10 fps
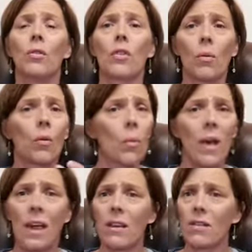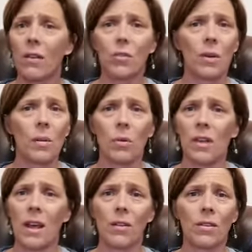Don't compare yourself to anybody
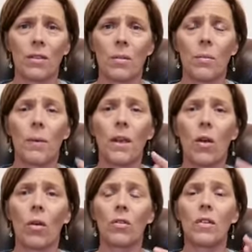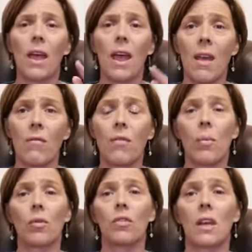else, because
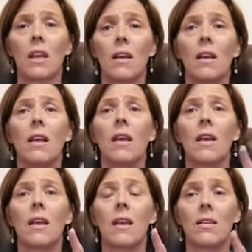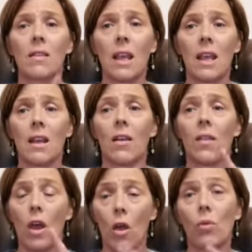everybody is in
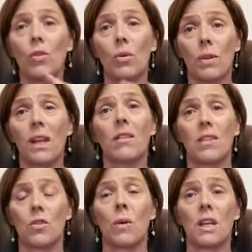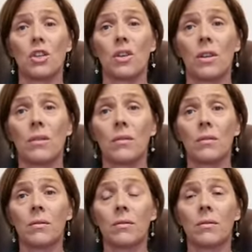their own unique situation
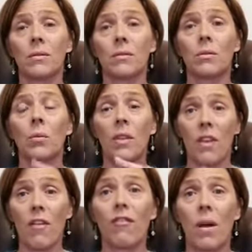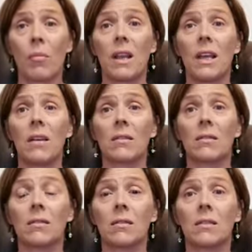with their family,
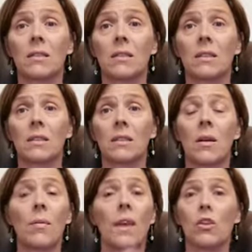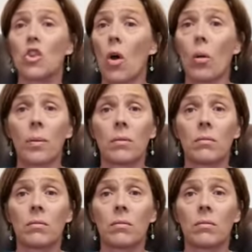their job.